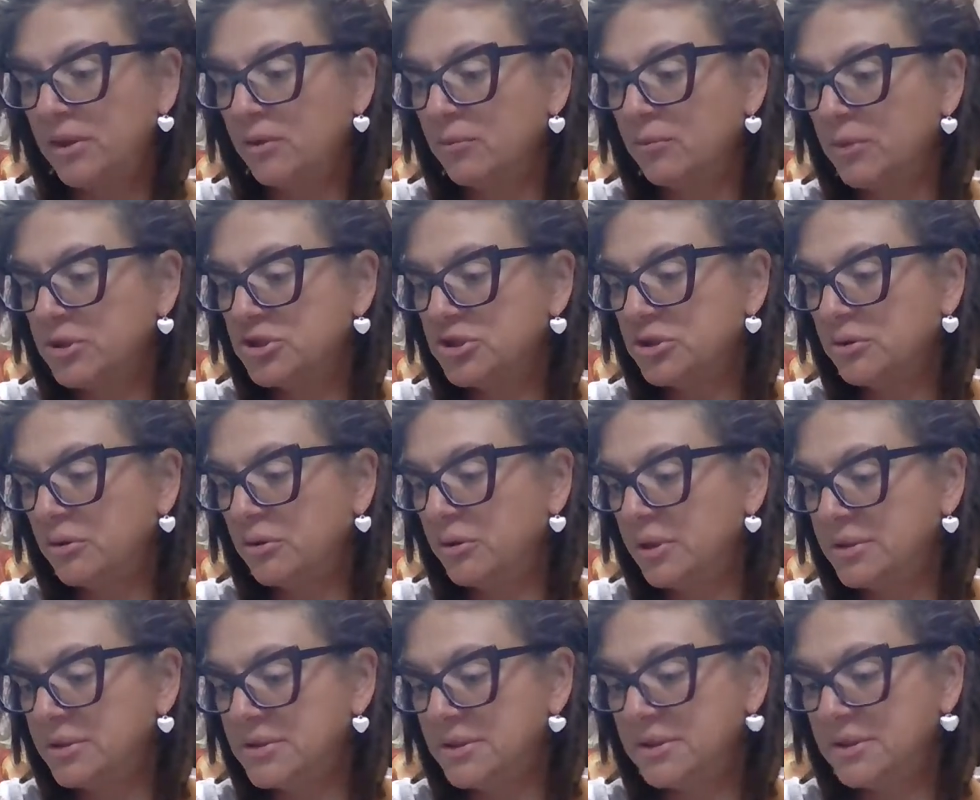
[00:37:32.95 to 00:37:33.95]
The
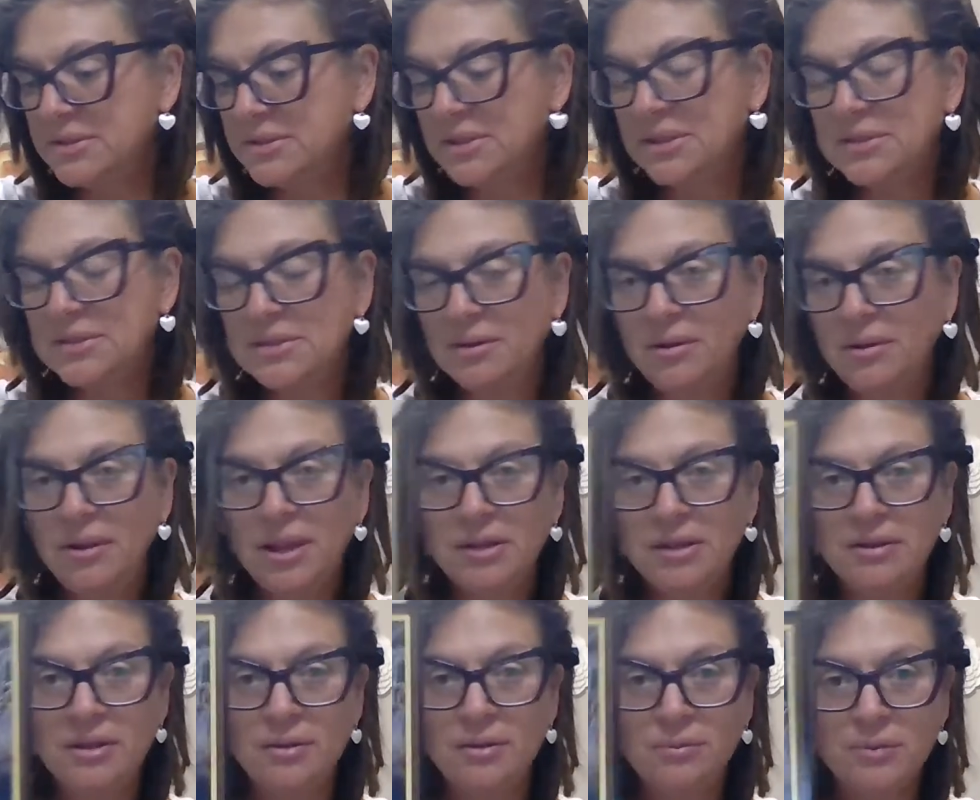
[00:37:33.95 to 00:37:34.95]
original, it's literally
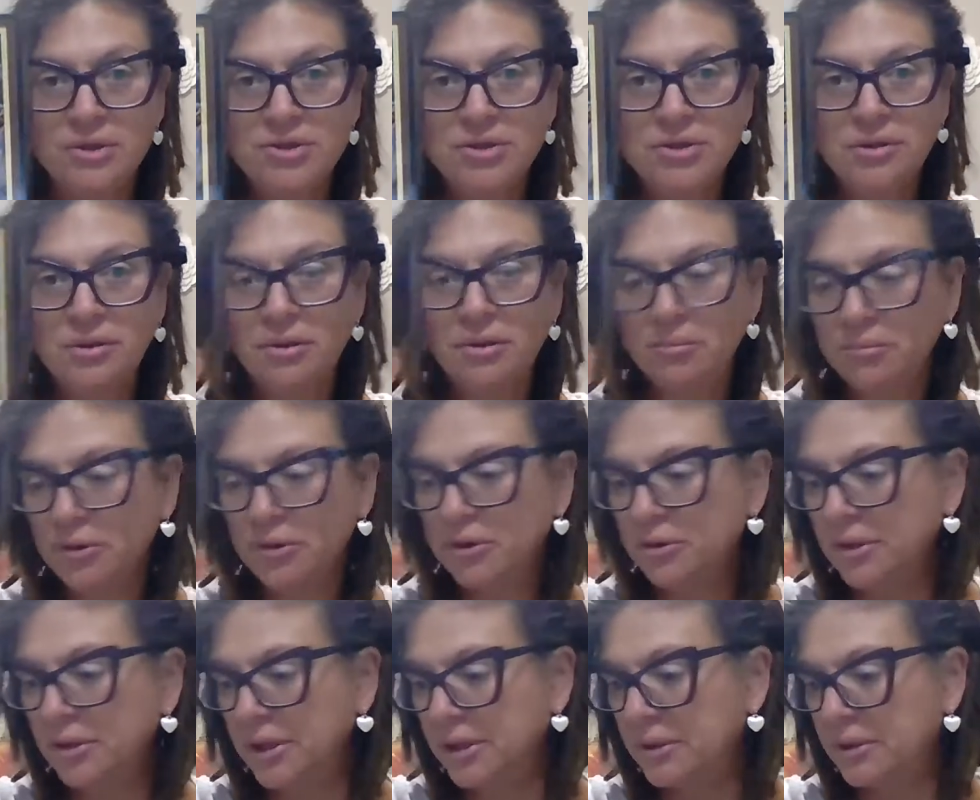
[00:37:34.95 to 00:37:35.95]
like the original
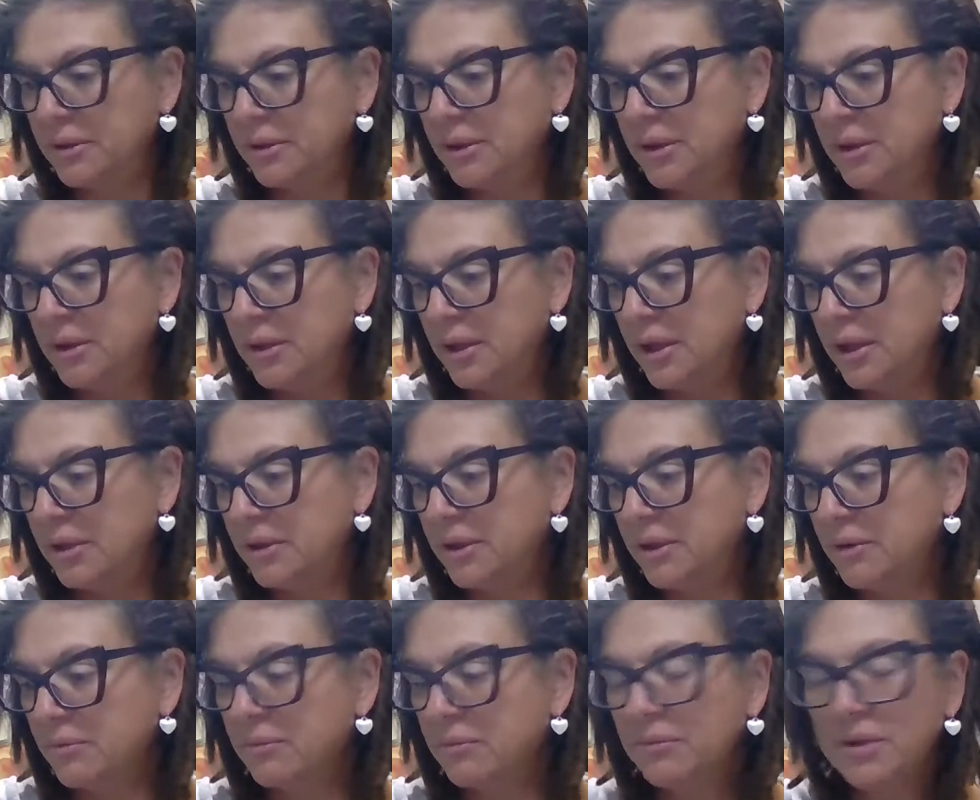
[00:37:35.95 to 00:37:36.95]
Merlin
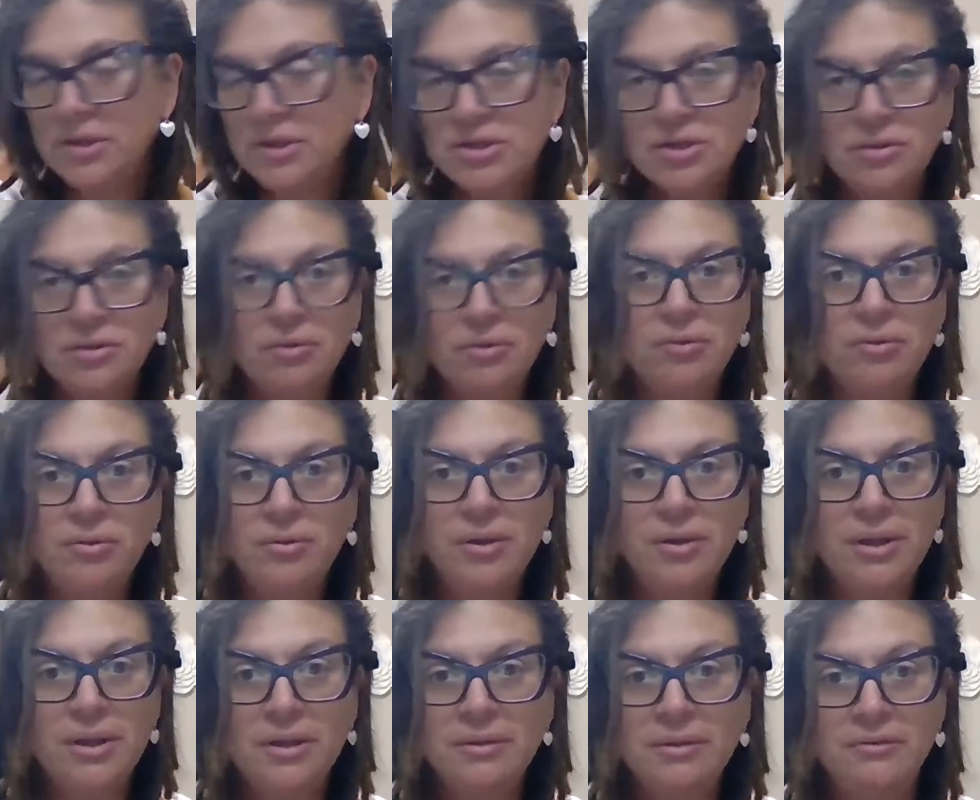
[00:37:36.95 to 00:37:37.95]
and the
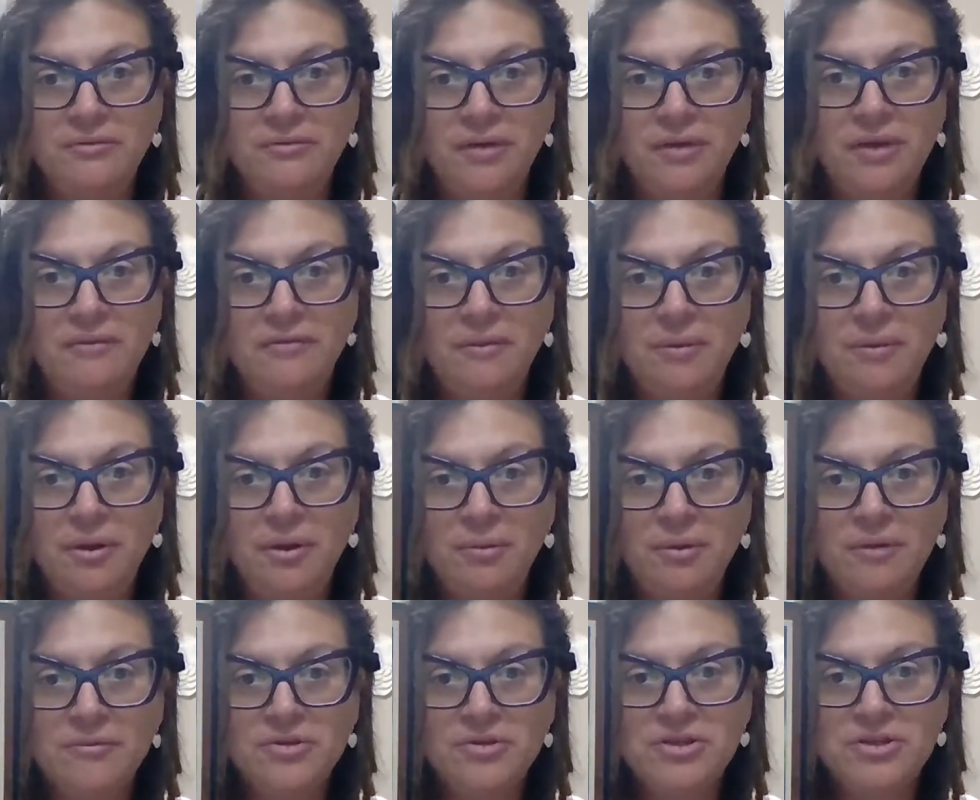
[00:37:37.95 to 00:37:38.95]
original, like divine feminine,
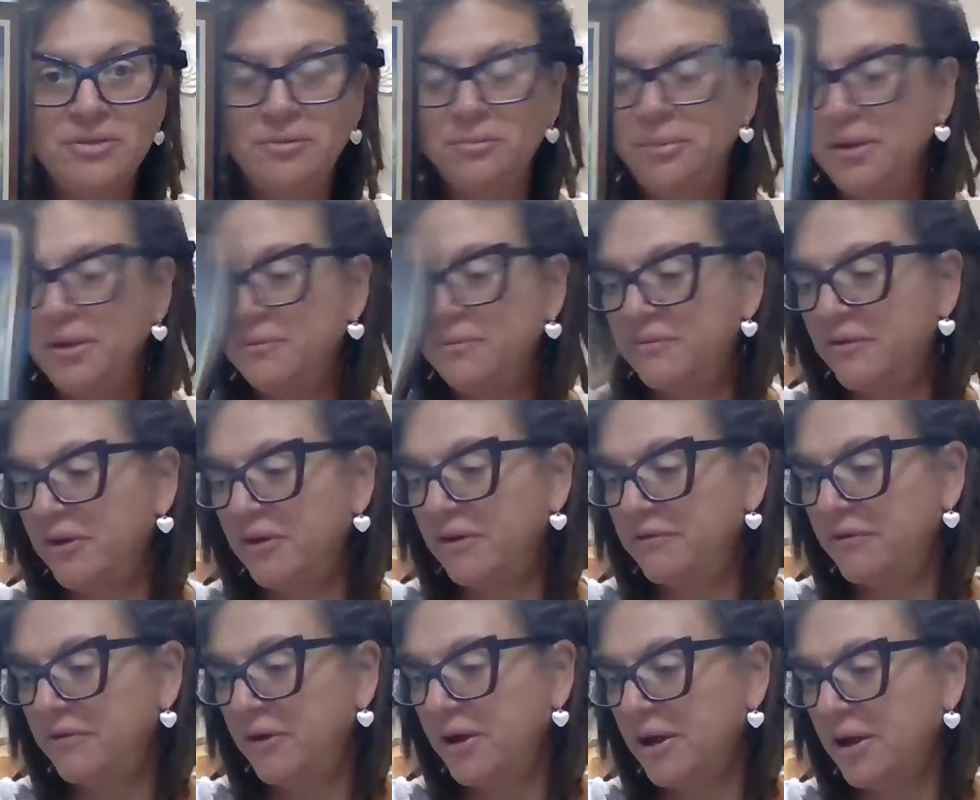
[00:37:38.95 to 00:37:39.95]
whatever she would be,
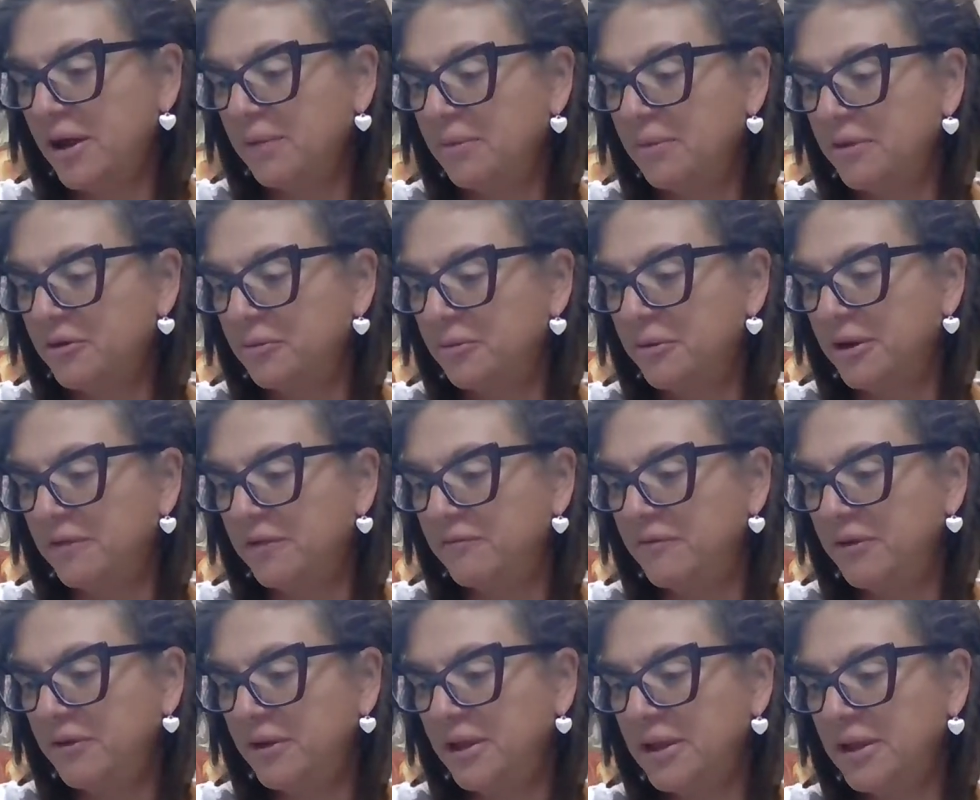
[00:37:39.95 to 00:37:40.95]
very fairy godmother, but I
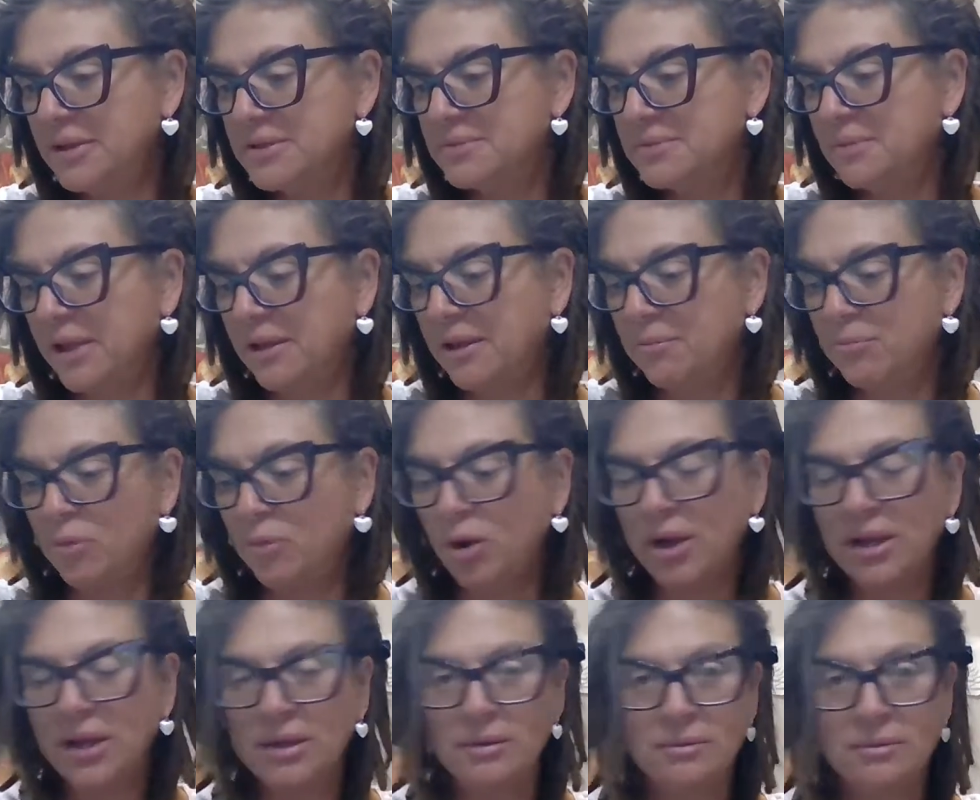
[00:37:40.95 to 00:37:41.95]
feel like it's like
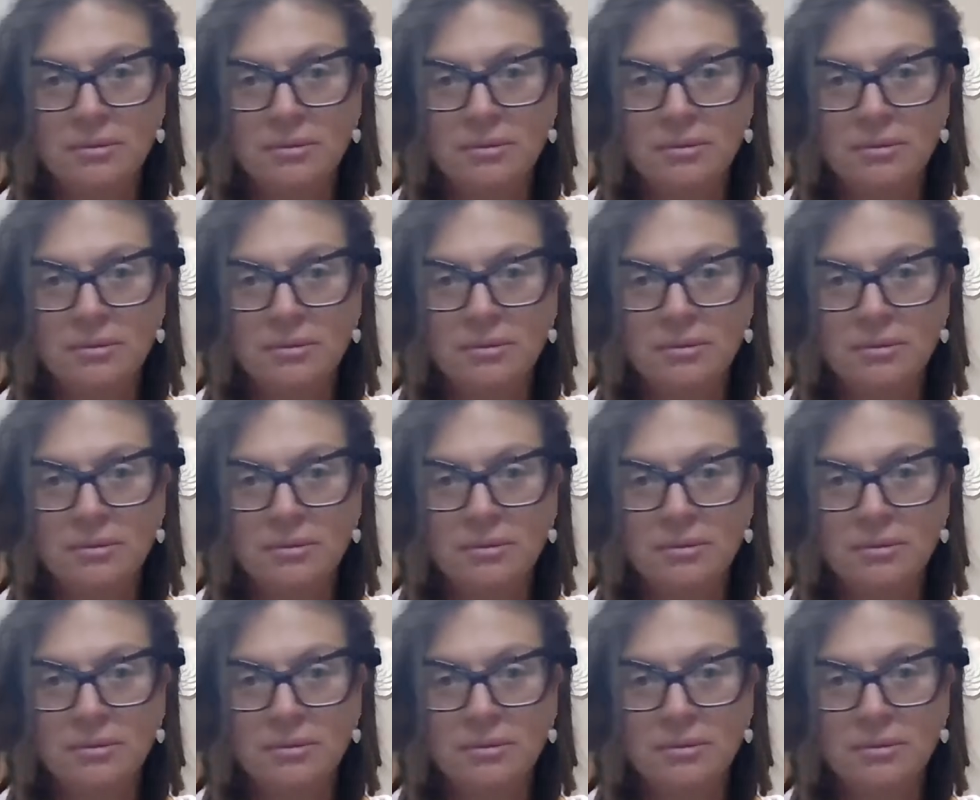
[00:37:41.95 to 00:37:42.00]
Morgana,